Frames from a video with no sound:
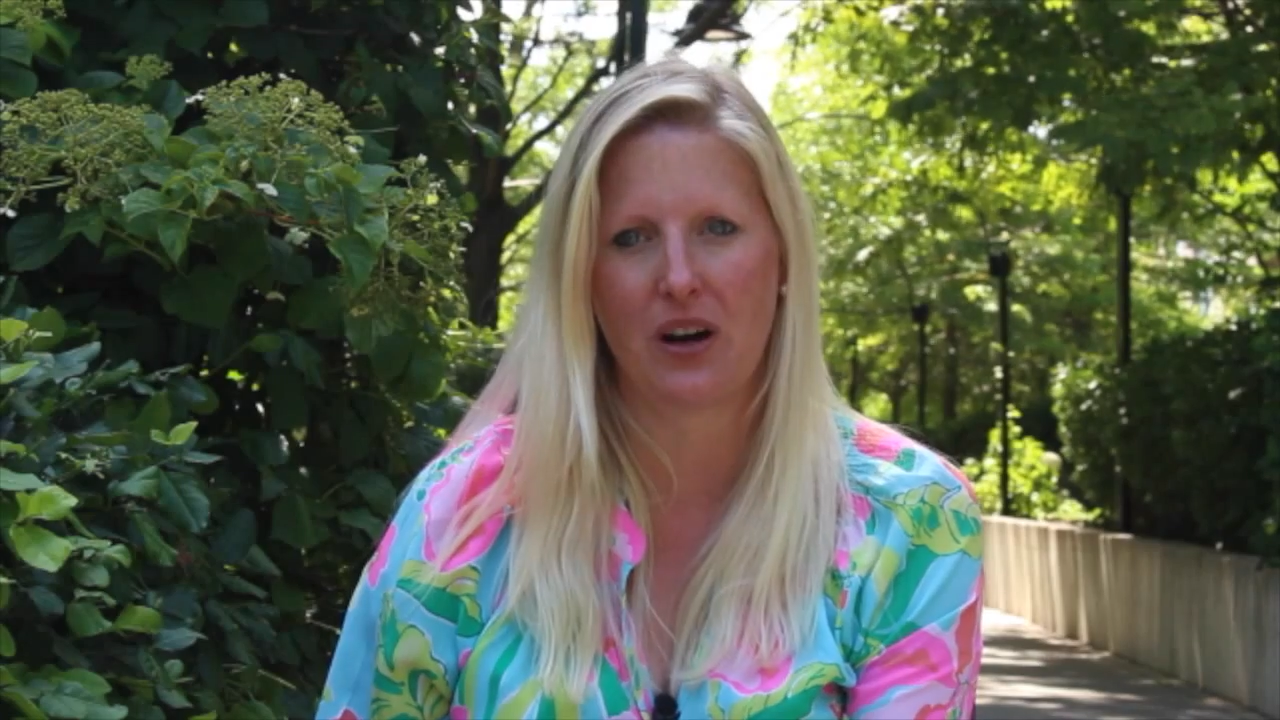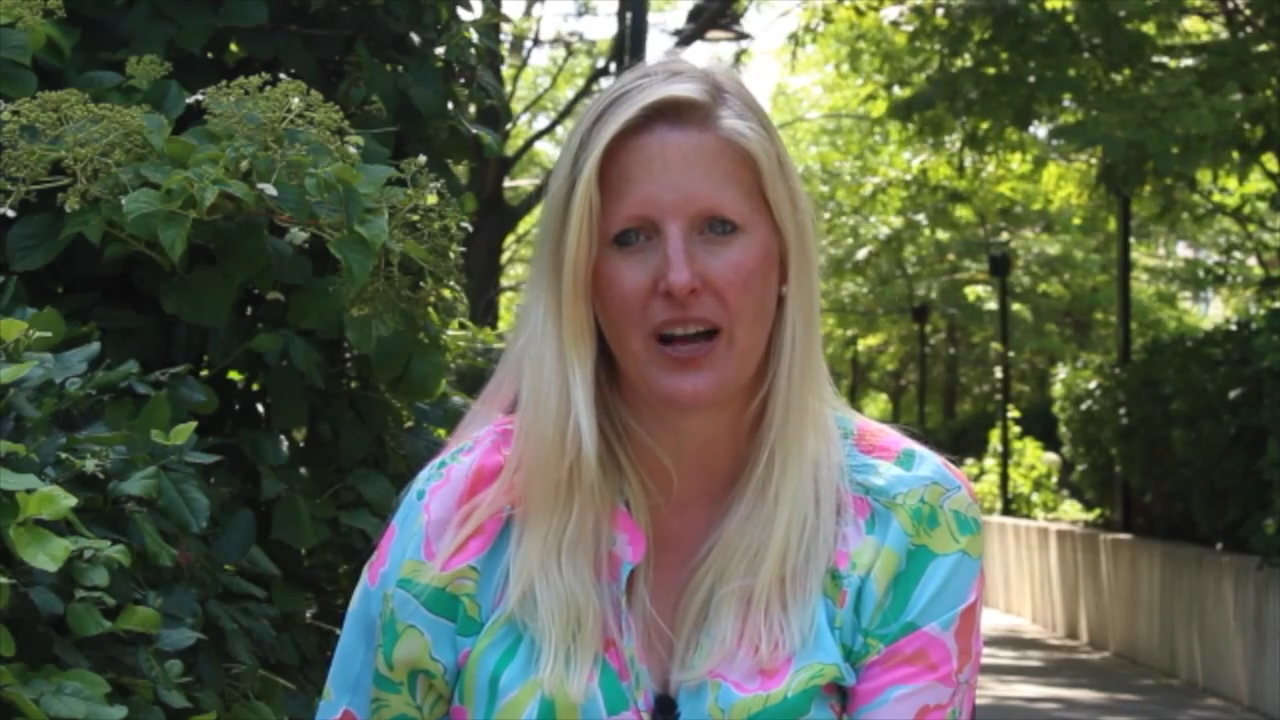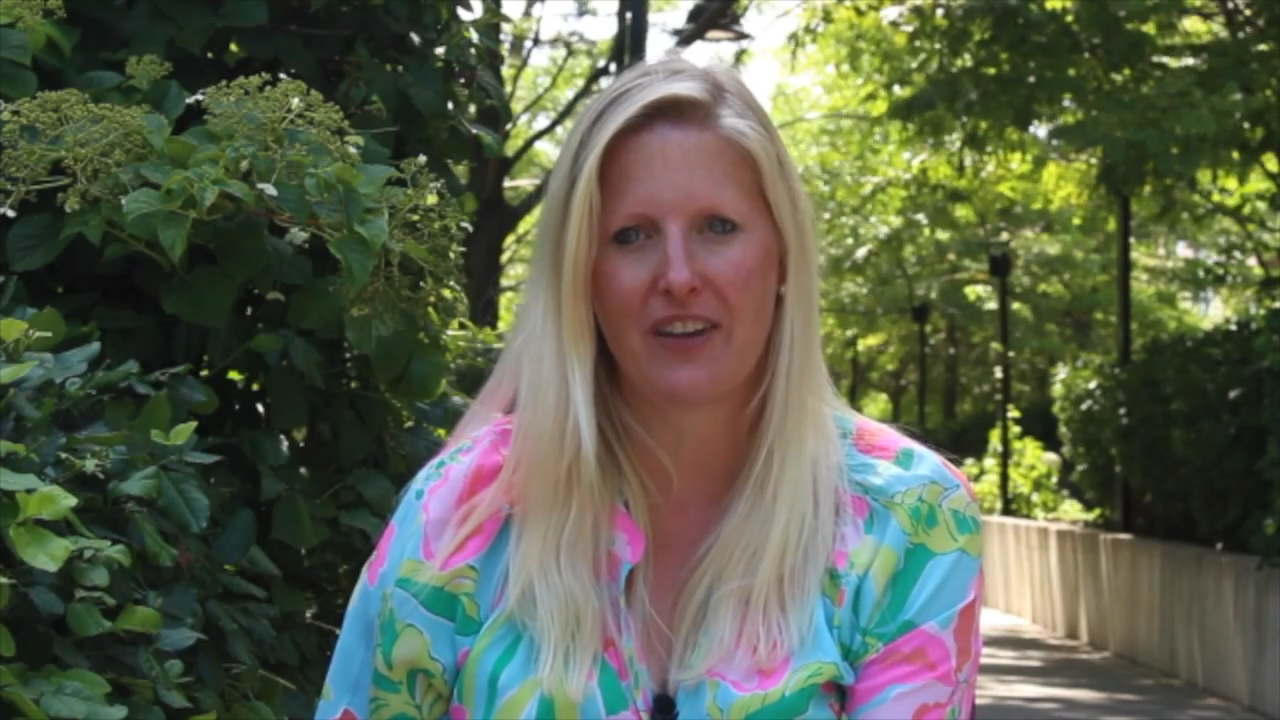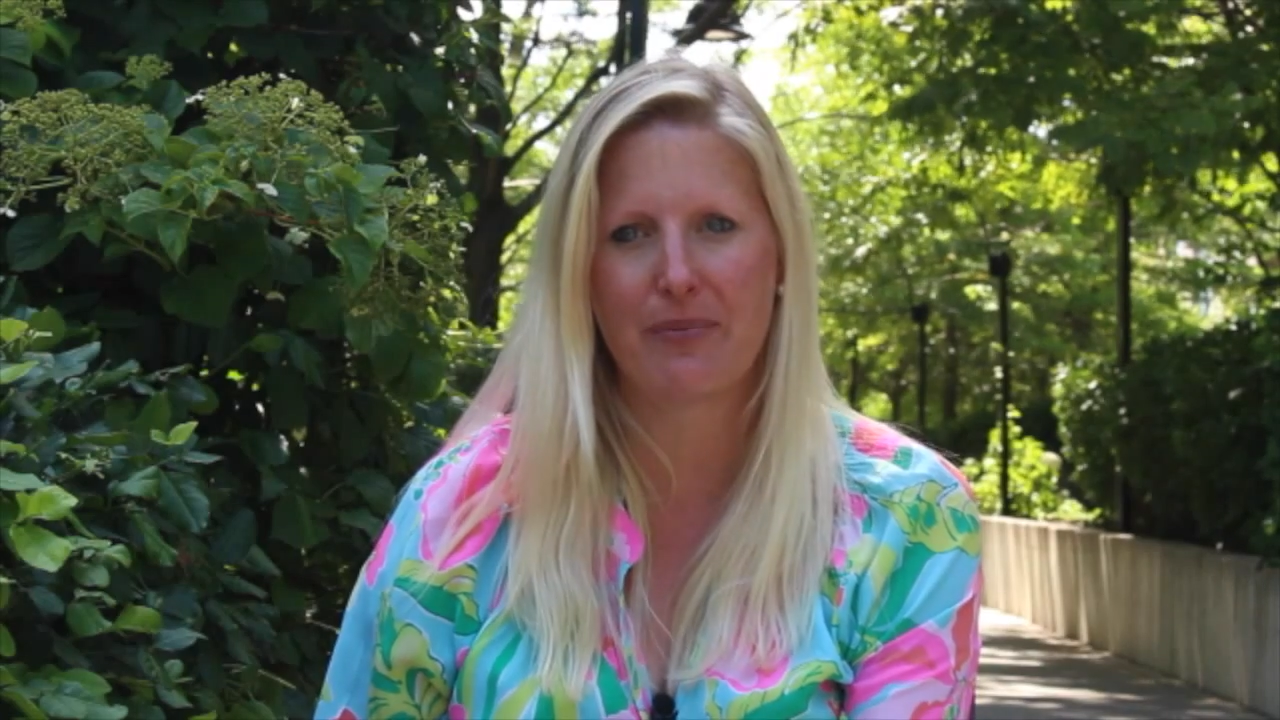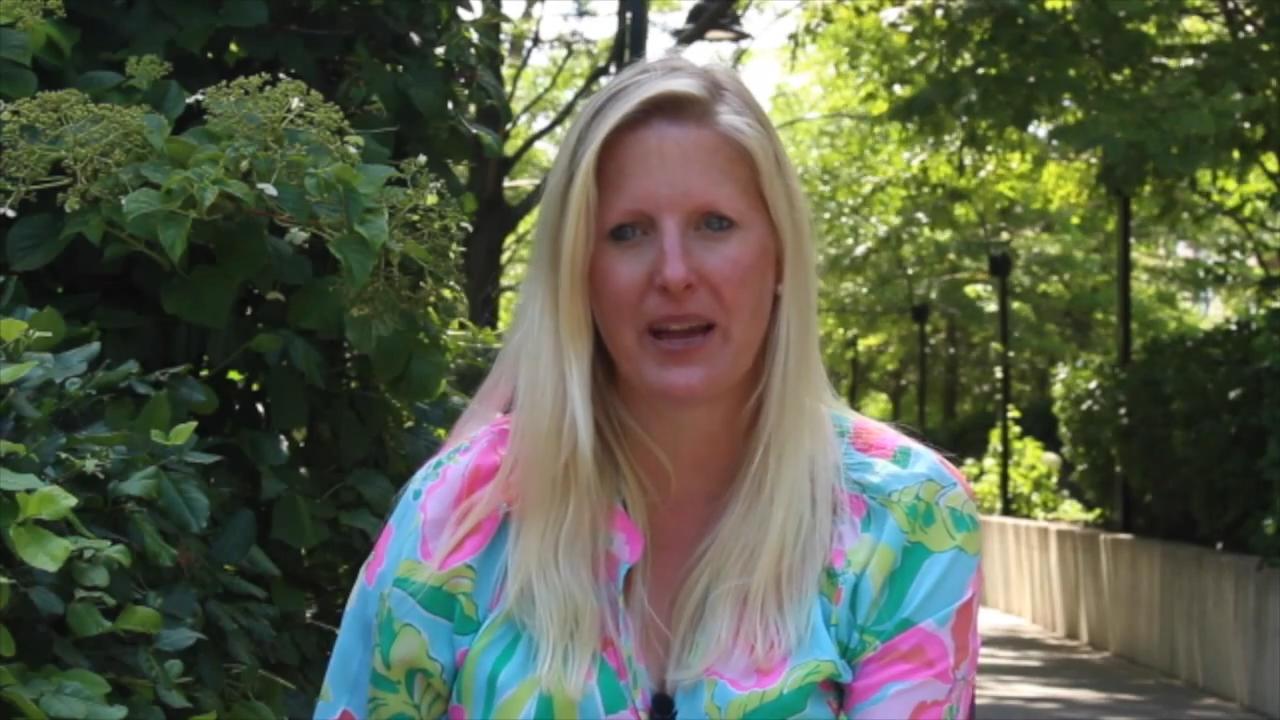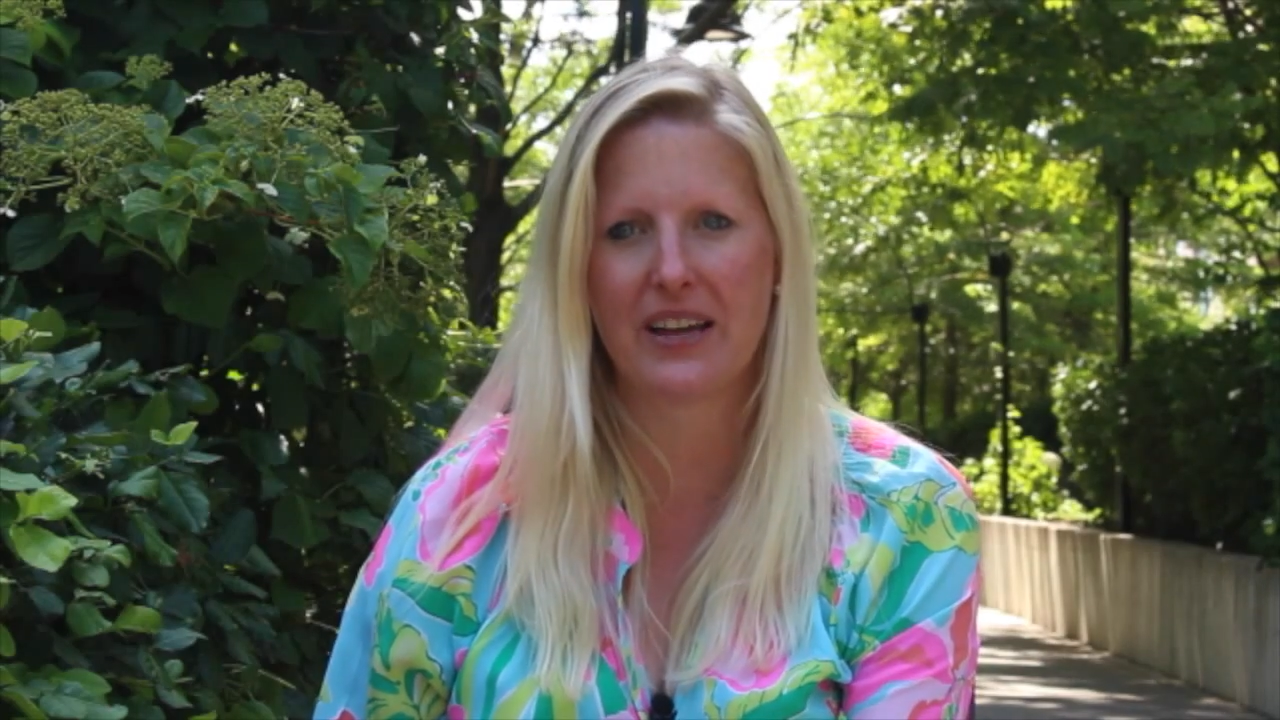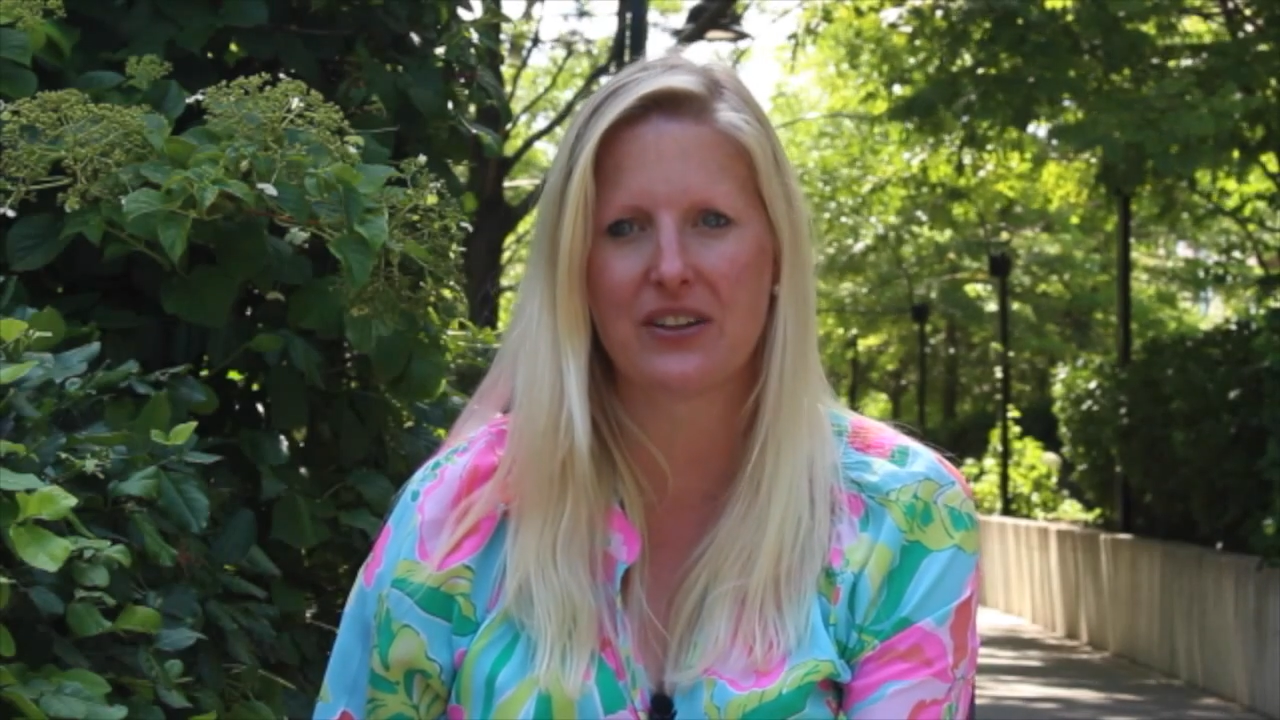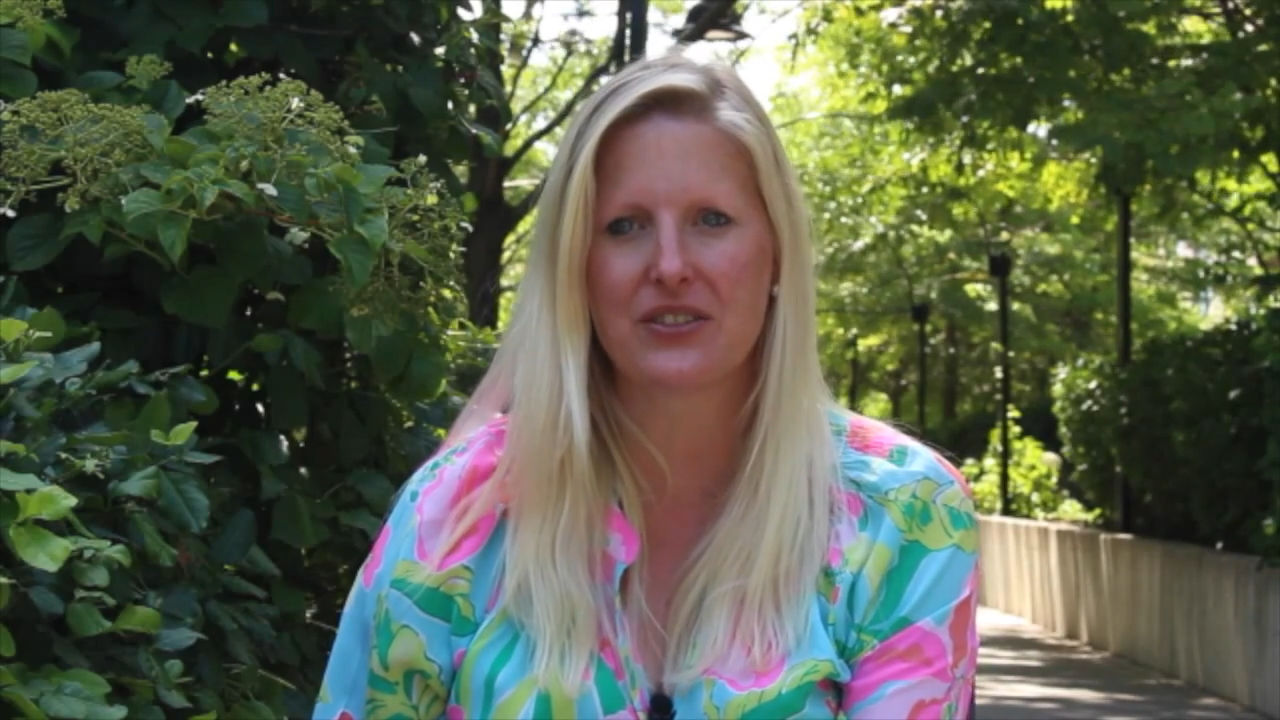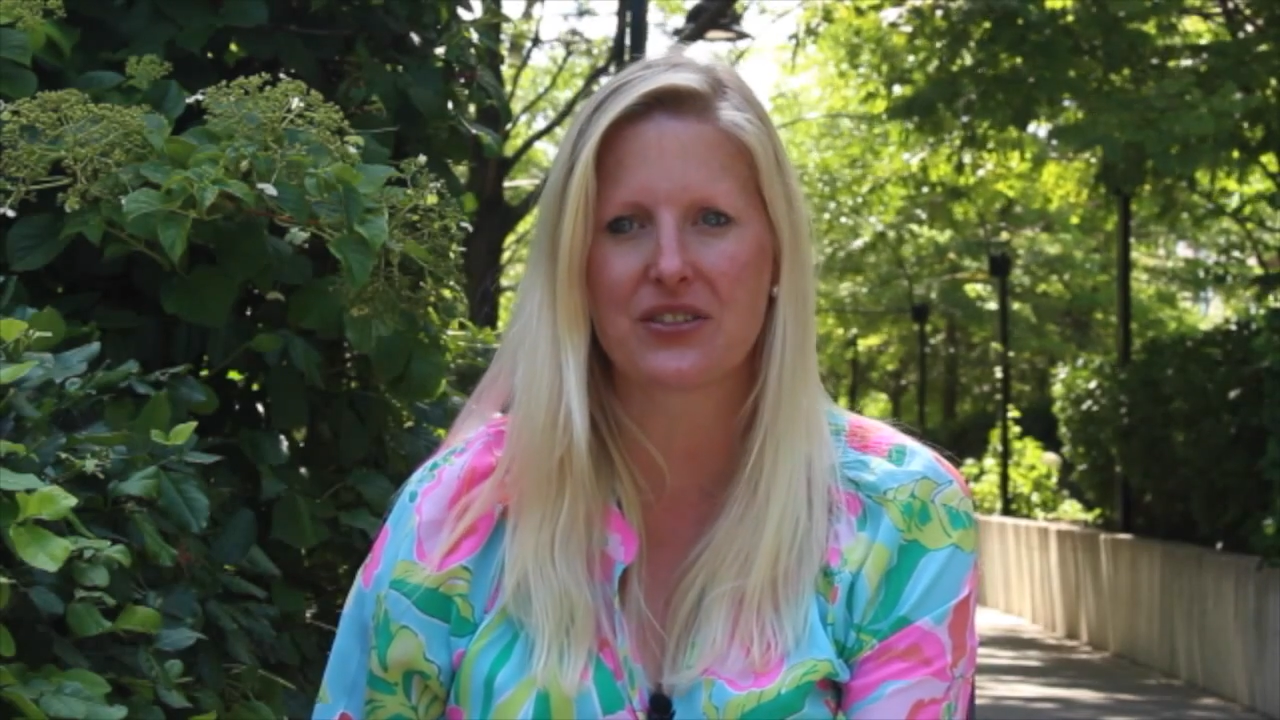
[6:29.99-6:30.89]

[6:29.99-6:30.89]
Have panels